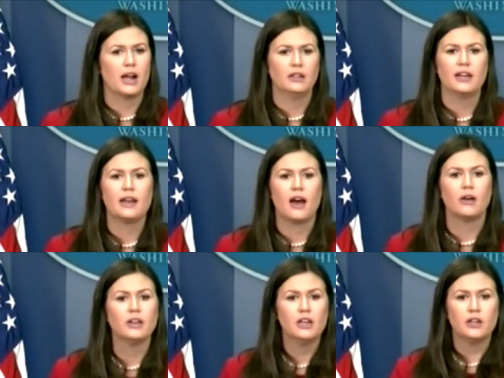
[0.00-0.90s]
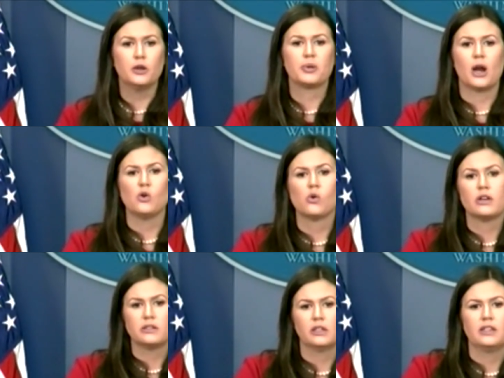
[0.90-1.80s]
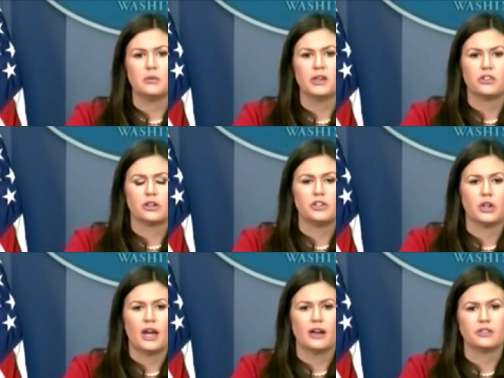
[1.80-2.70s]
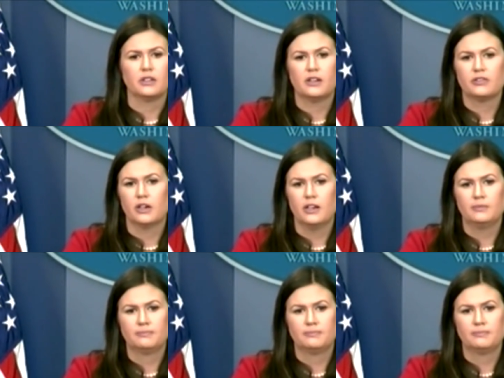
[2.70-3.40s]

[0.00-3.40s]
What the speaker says: and I laid out the priorities that the administration has on that front.